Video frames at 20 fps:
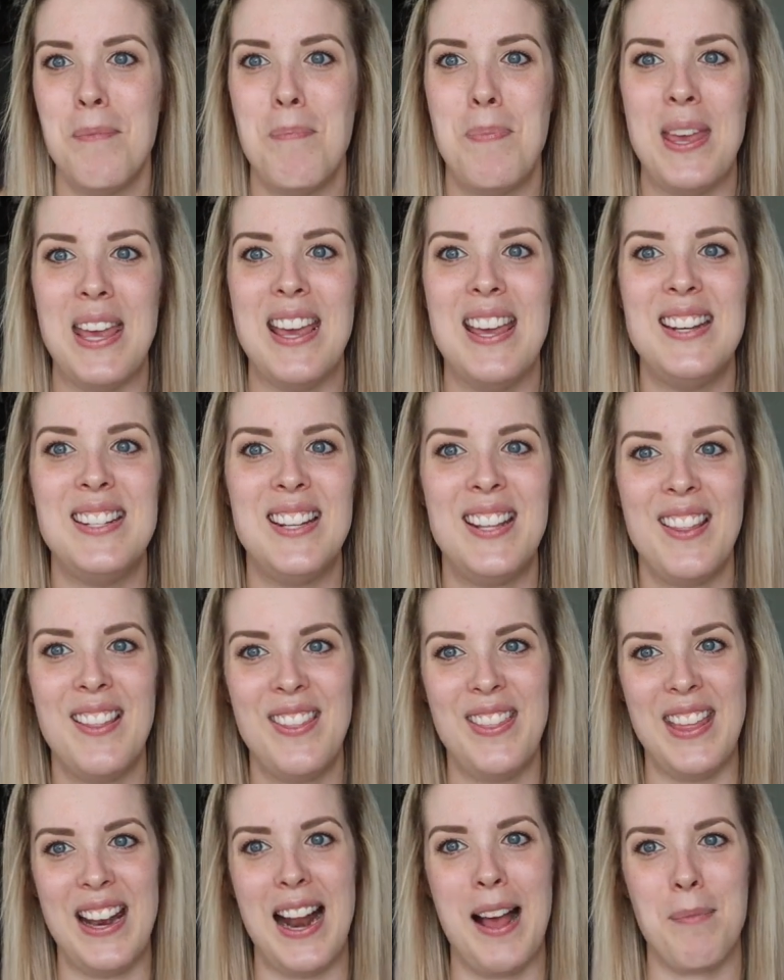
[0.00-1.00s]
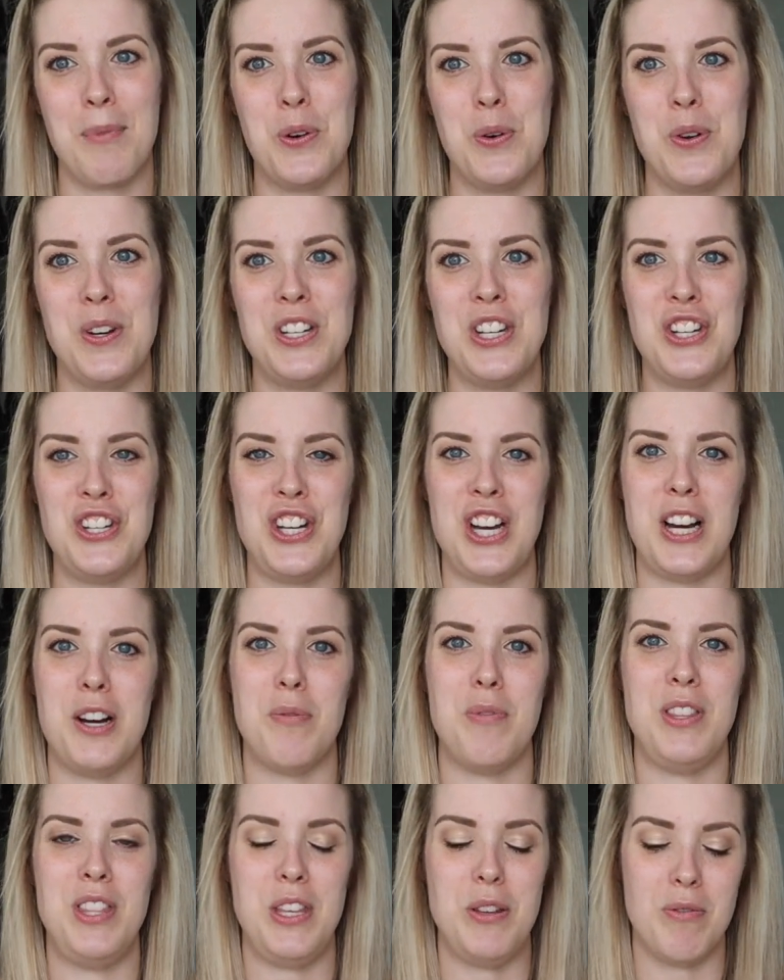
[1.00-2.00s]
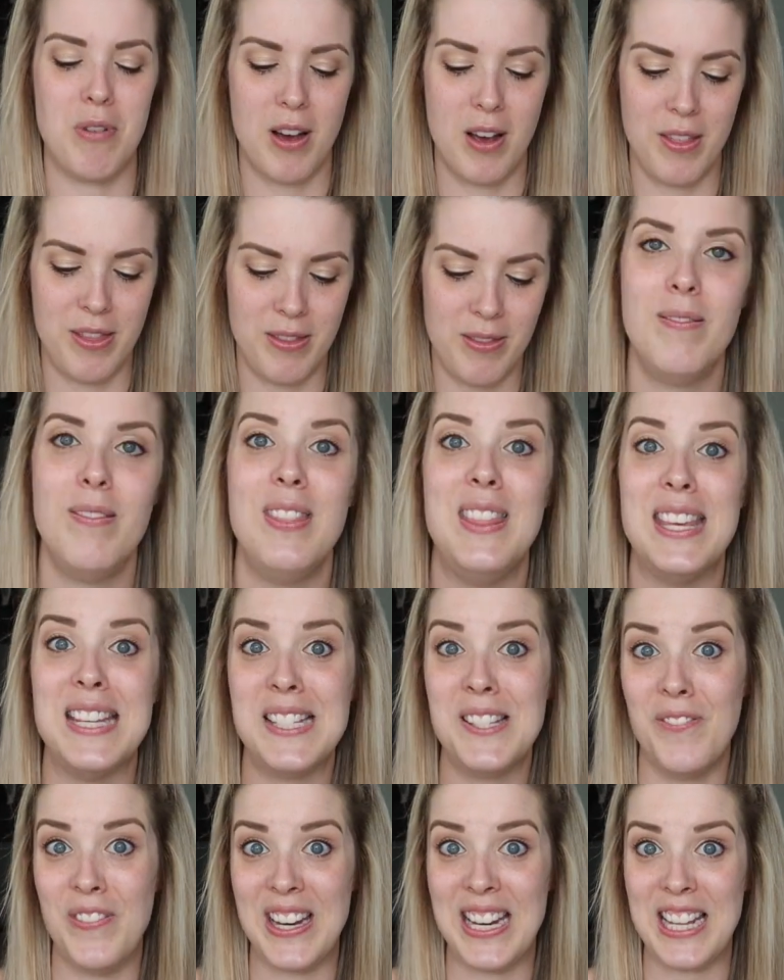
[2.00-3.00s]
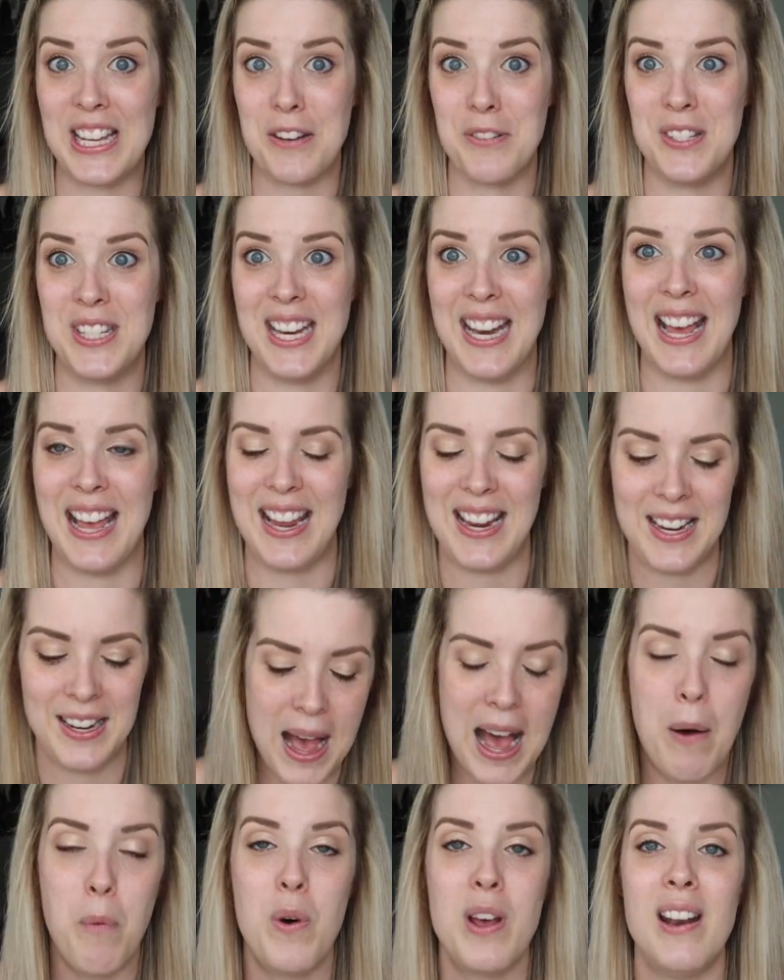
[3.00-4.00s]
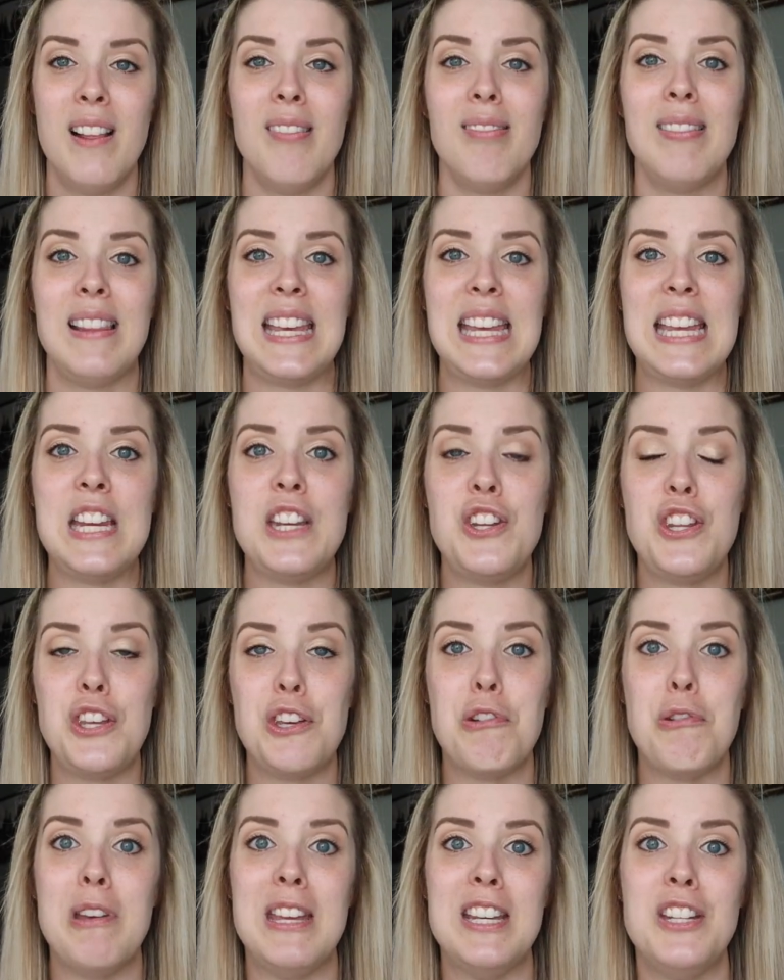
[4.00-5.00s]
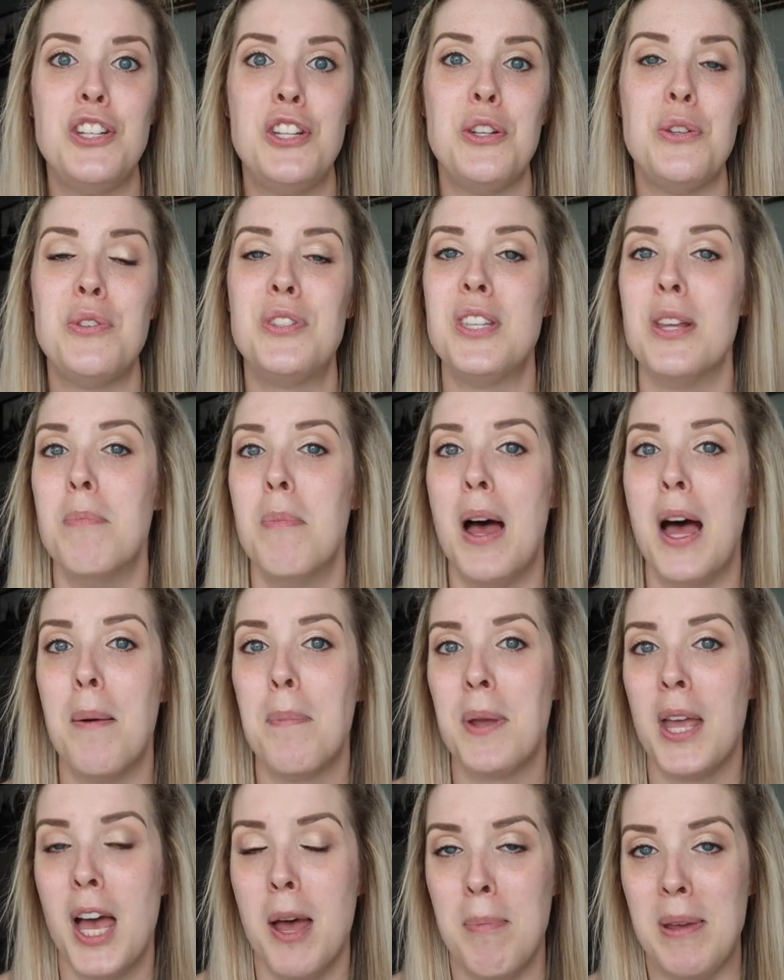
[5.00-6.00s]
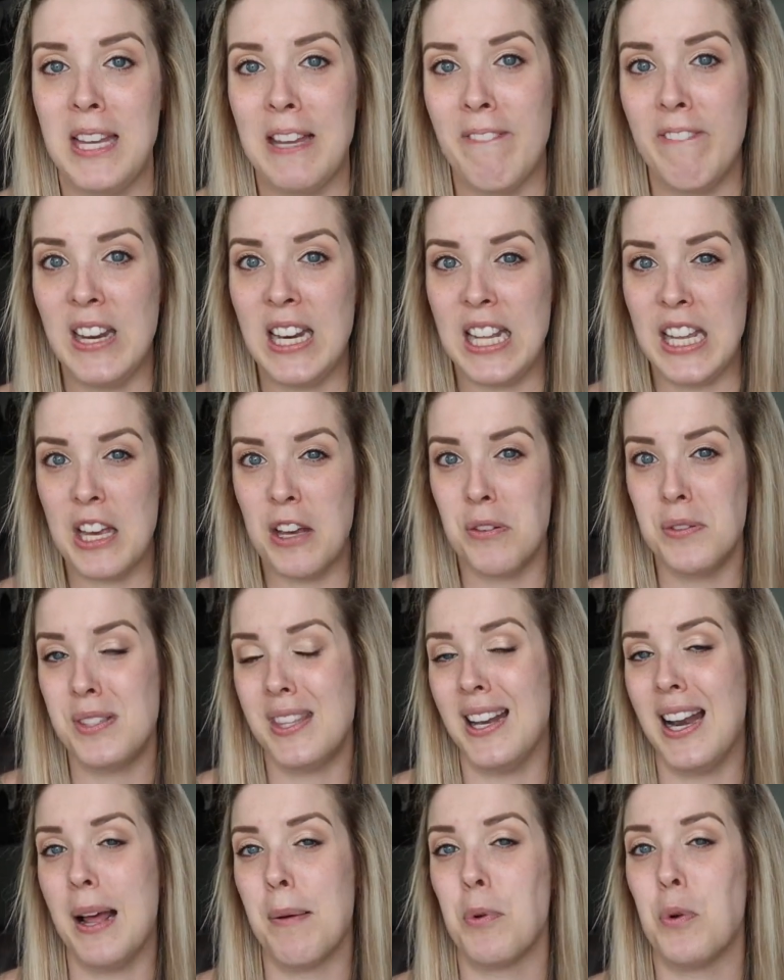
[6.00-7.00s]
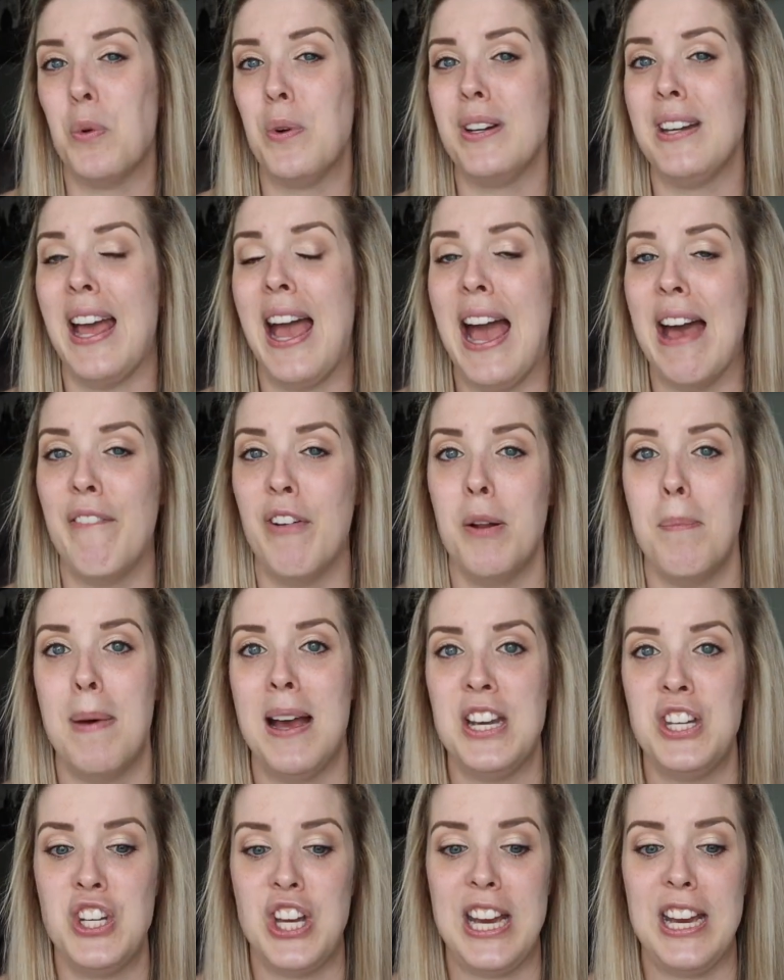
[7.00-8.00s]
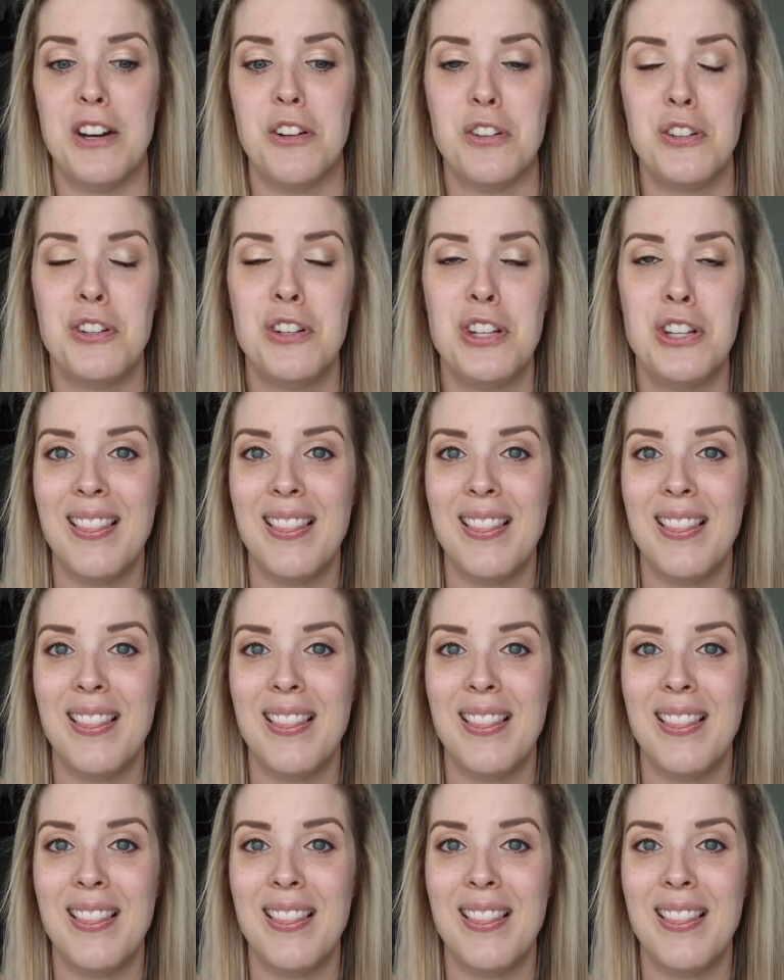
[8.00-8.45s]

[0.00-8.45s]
bit that I'm going to share with you on this video today. I want to lead you into some upcoming videos that I'm going to have on my channel.